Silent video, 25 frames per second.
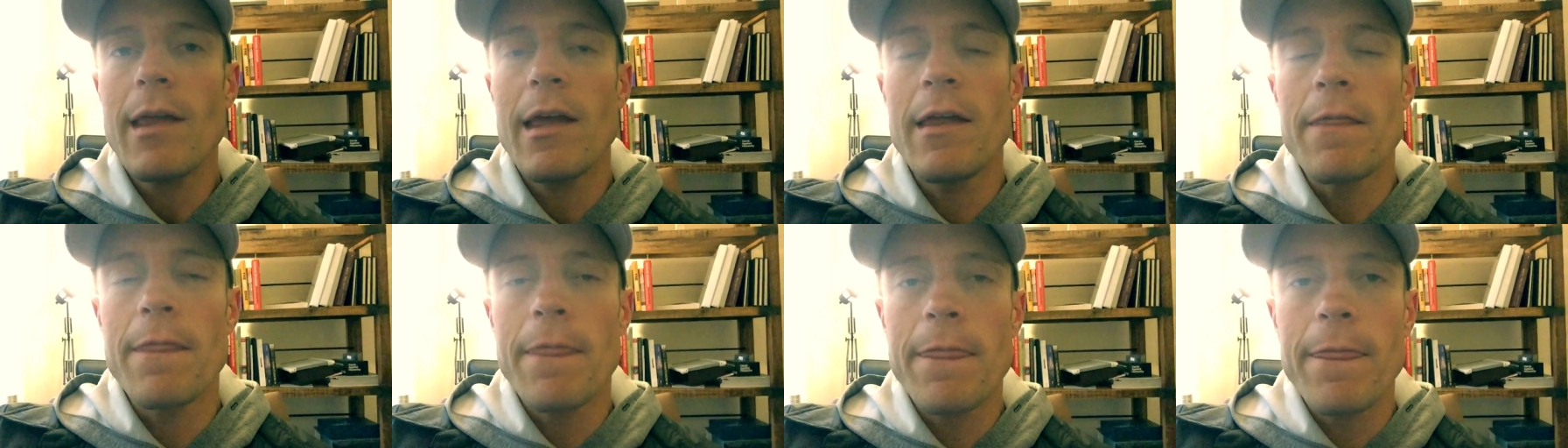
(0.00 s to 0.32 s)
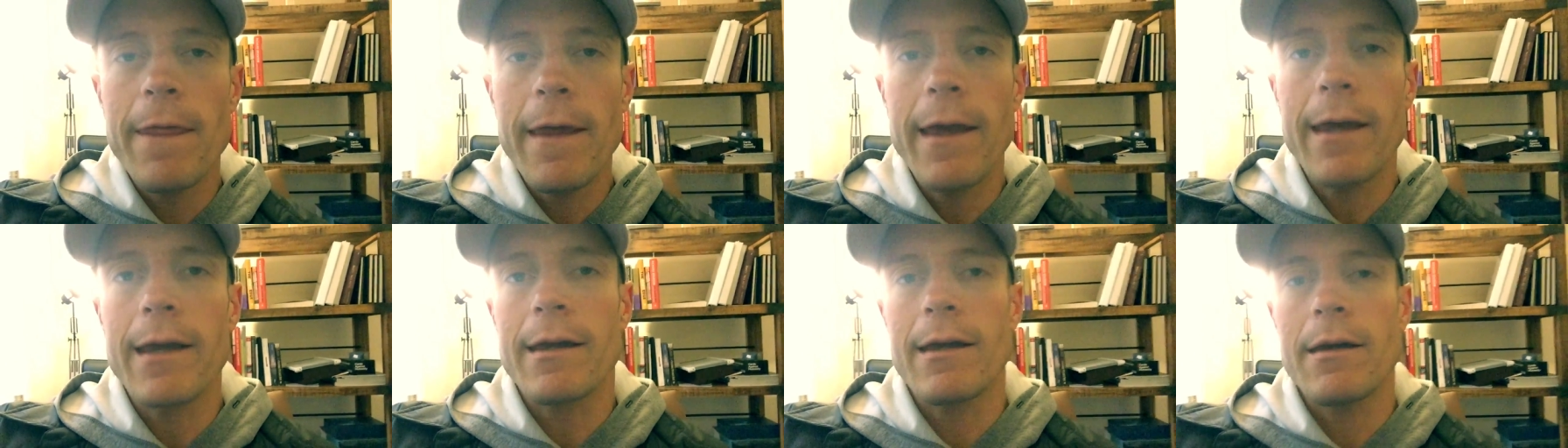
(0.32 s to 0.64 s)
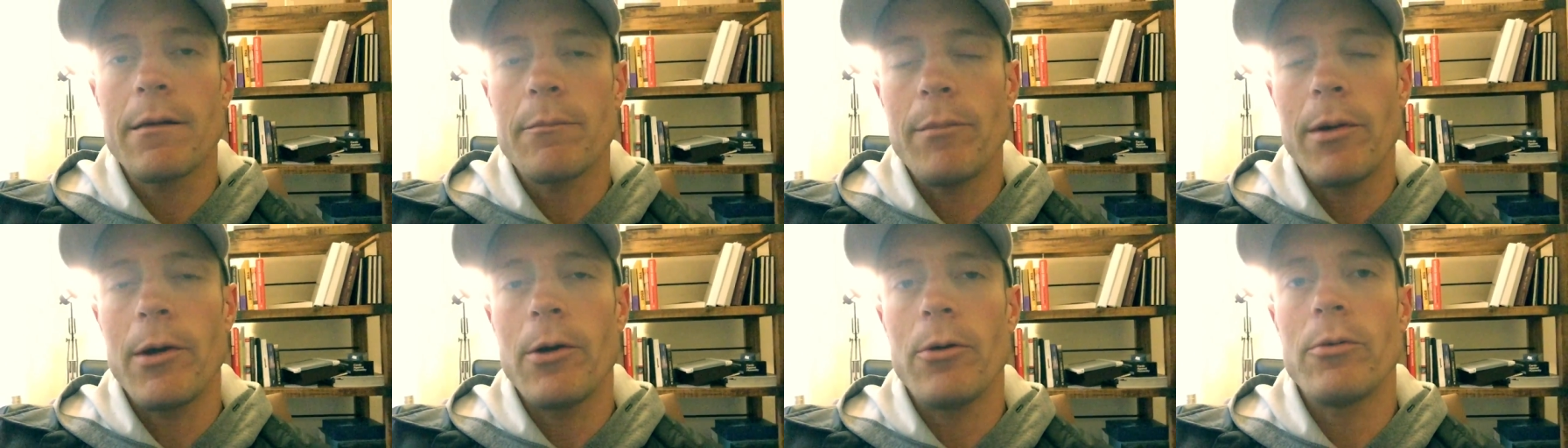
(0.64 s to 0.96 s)
and
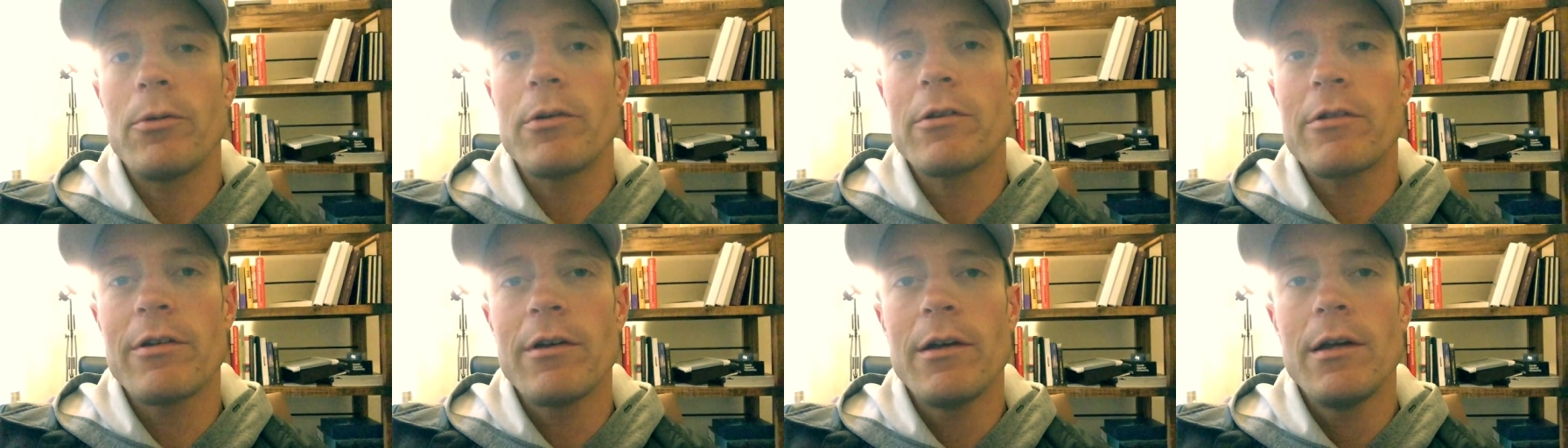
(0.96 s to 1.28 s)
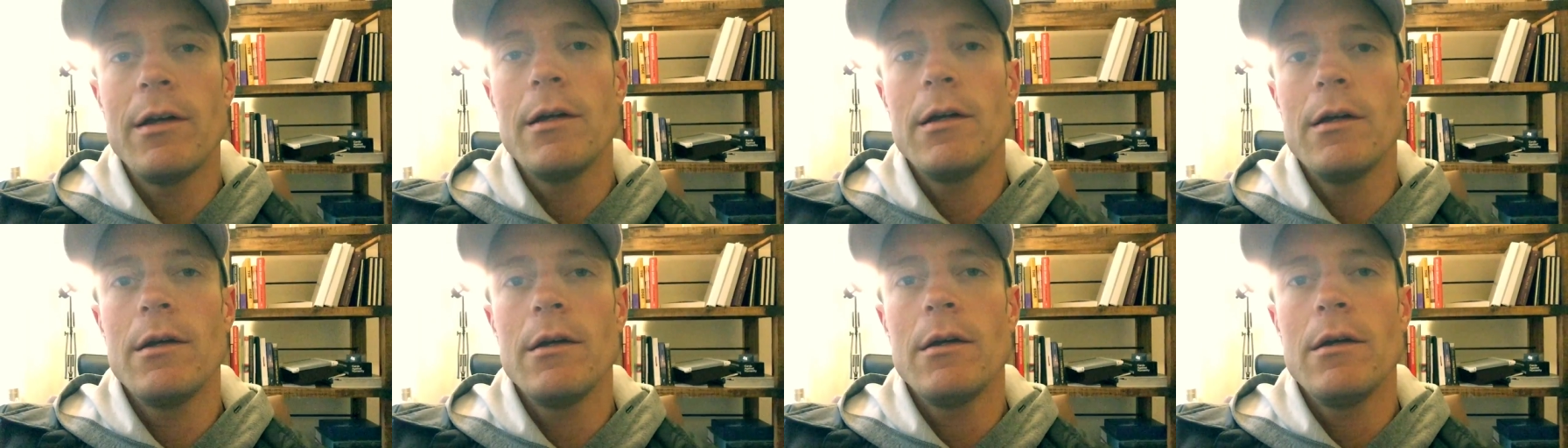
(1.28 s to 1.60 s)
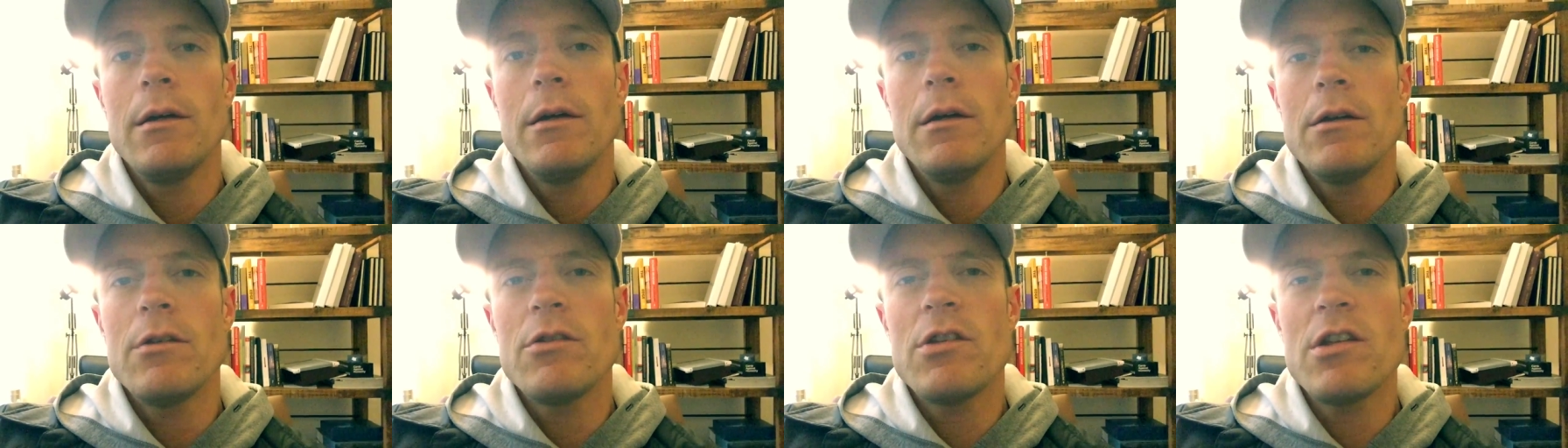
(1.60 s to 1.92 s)
think about
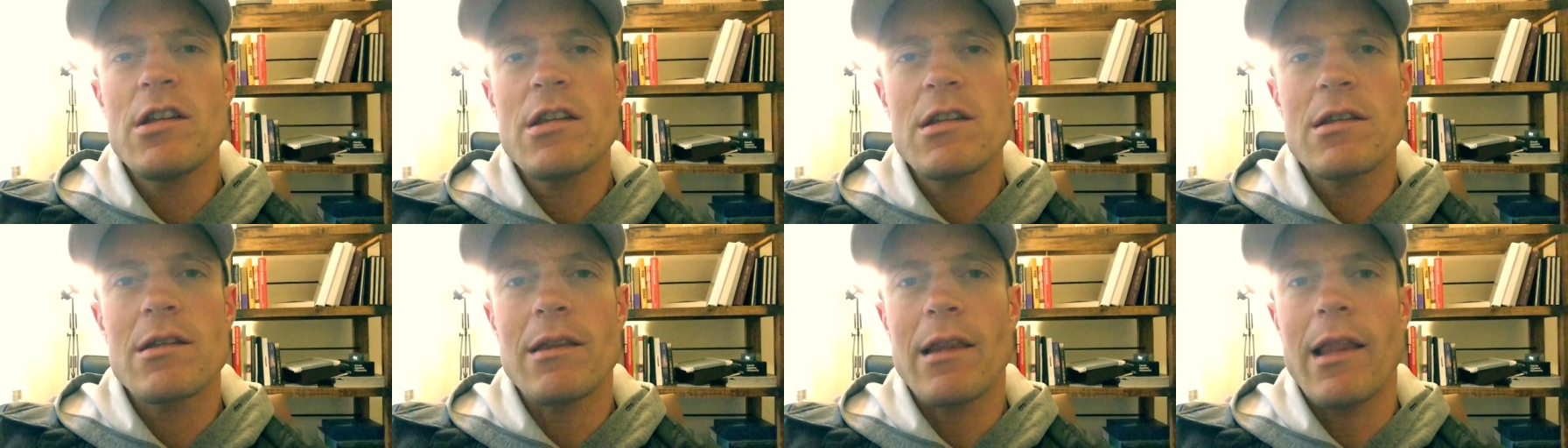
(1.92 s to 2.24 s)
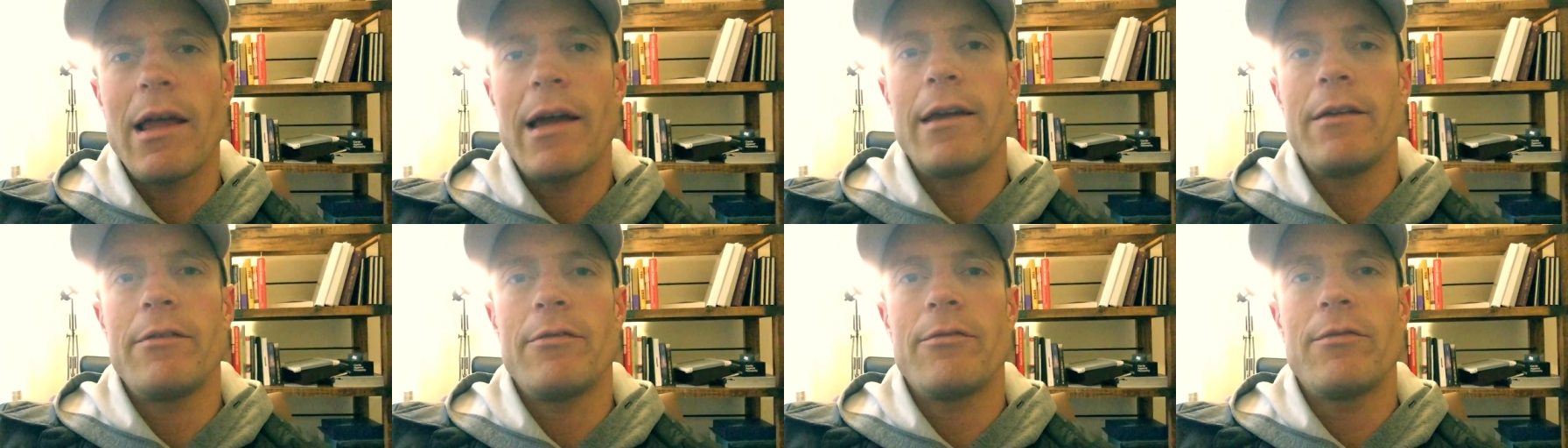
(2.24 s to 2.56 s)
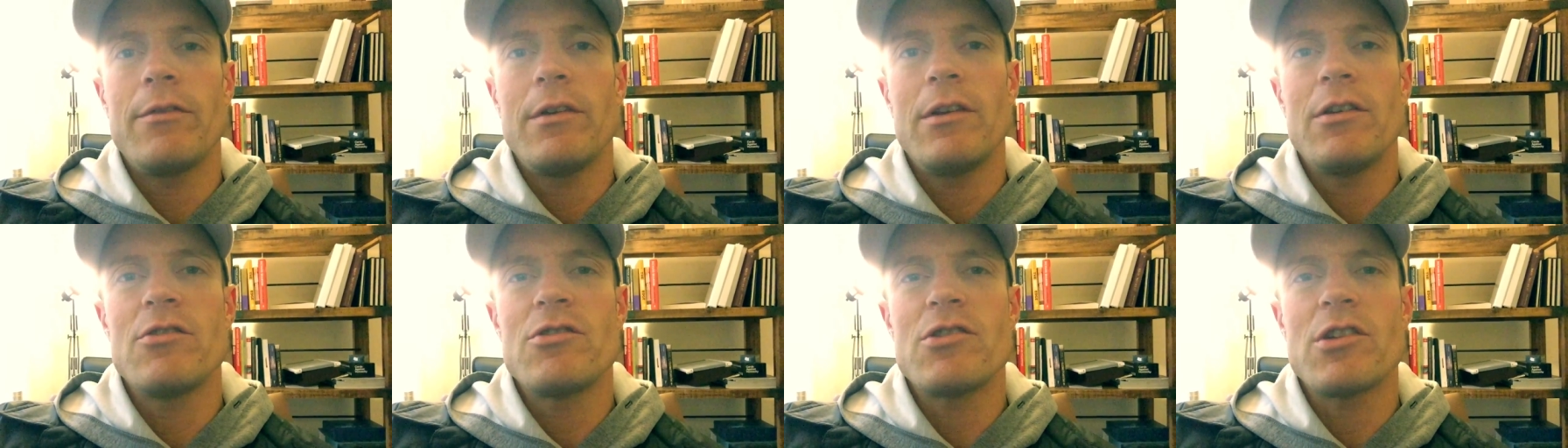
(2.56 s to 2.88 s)
just
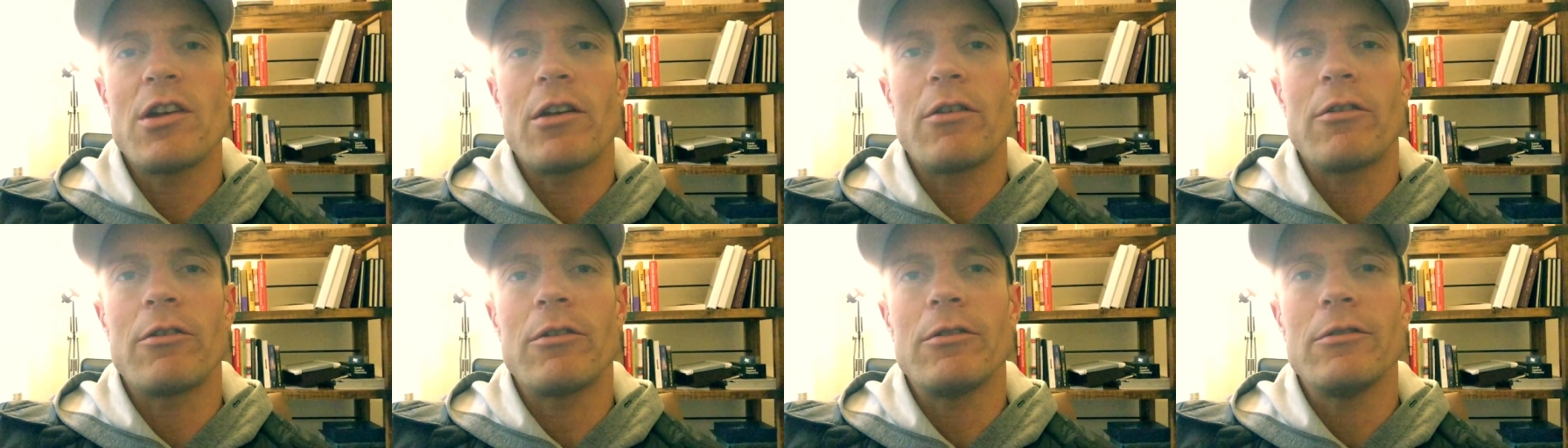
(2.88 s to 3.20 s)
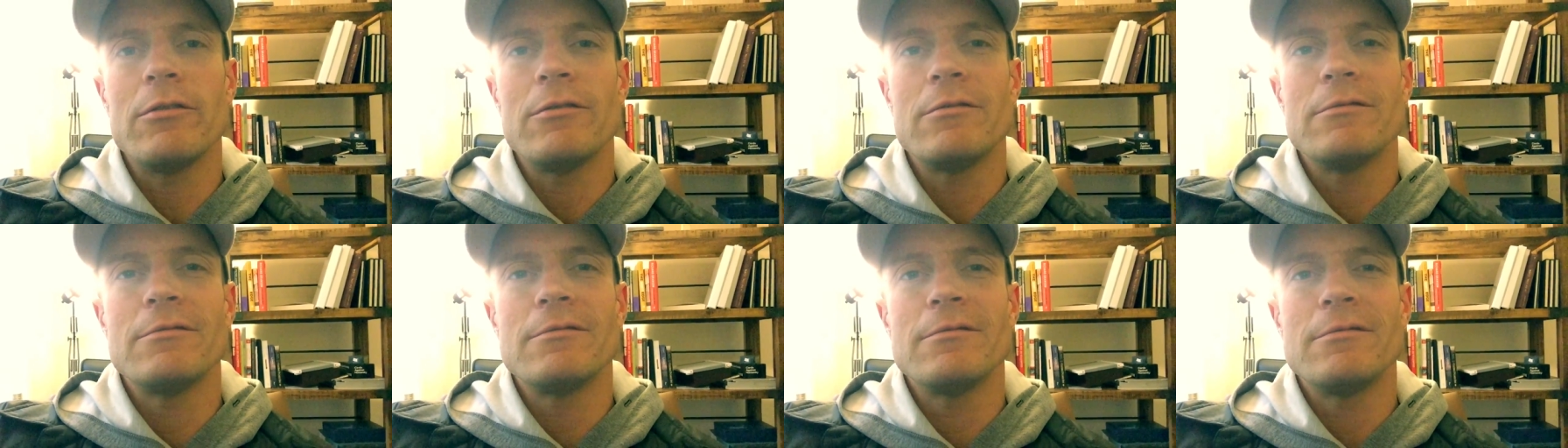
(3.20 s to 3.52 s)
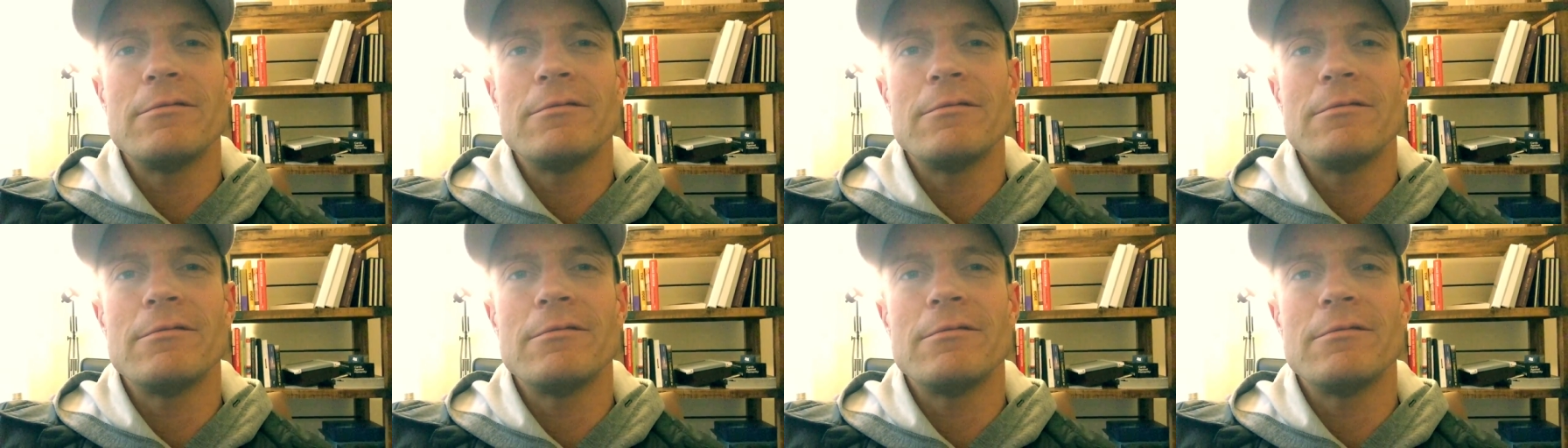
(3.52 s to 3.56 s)
life in general,